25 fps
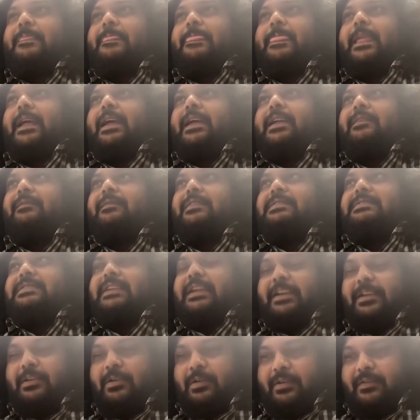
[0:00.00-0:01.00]
and we
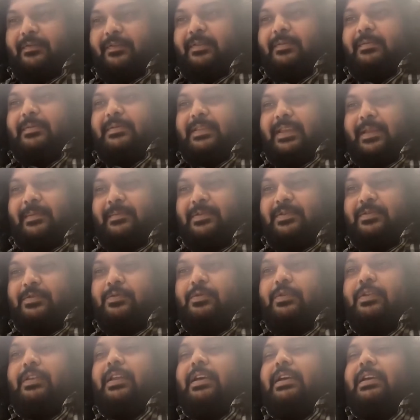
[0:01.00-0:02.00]
studied out of the same
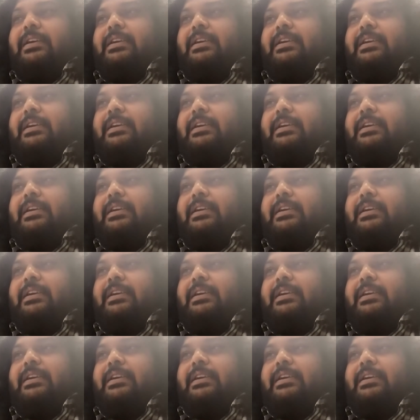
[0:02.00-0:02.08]
school,